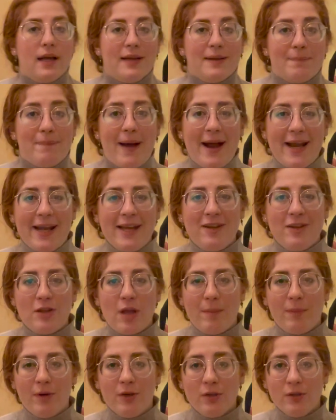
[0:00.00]
Pile
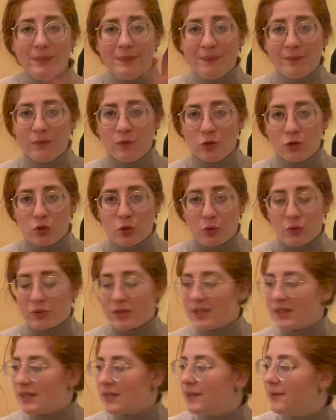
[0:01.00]
number
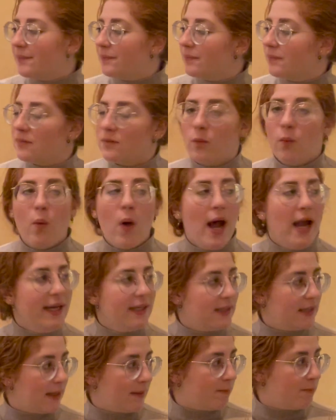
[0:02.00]
dos. Why
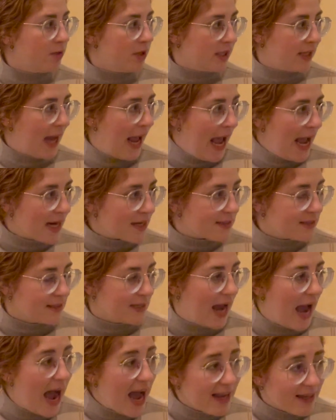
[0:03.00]
did I put an
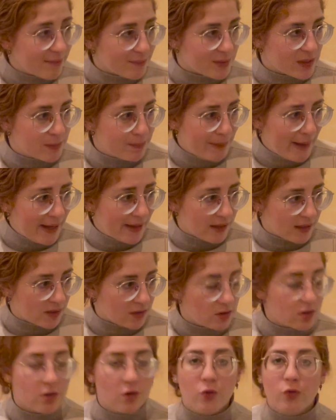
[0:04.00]
accent? I am Spanish.
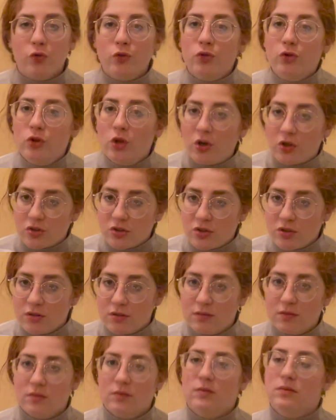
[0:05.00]
Dos.
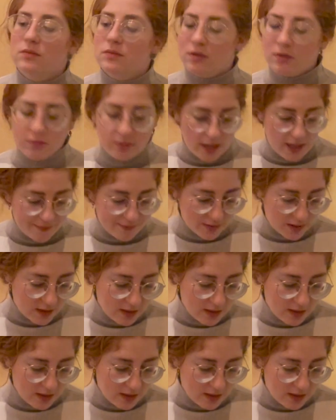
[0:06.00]
Okay.